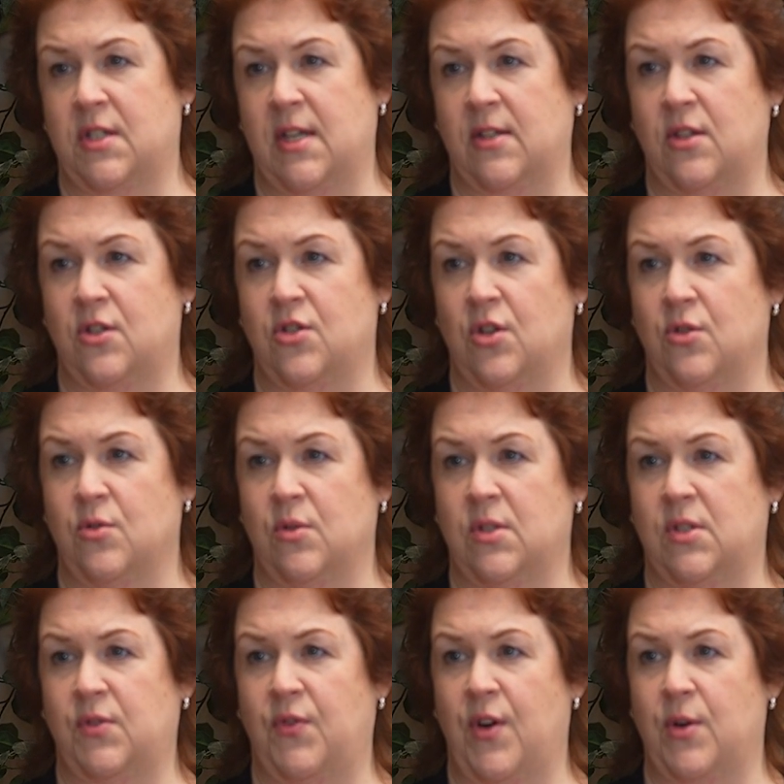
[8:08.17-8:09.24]
the children's
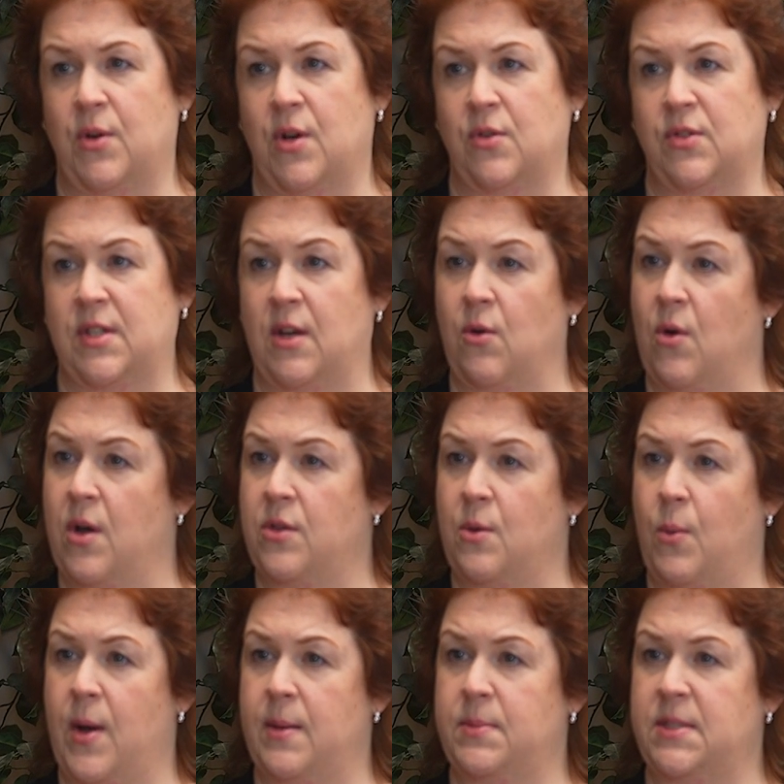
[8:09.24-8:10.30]
photos that are on the
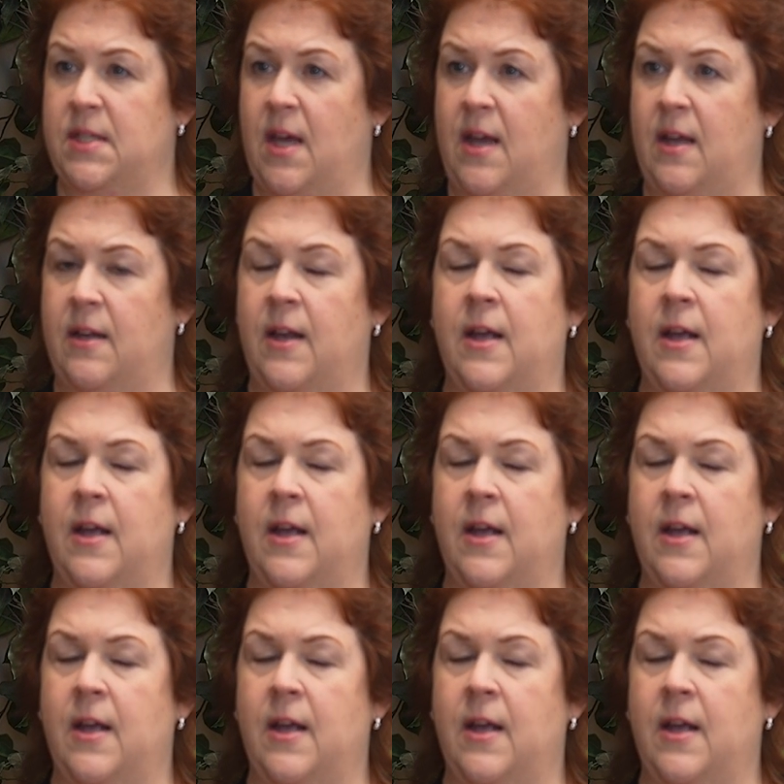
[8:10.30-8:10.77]
website,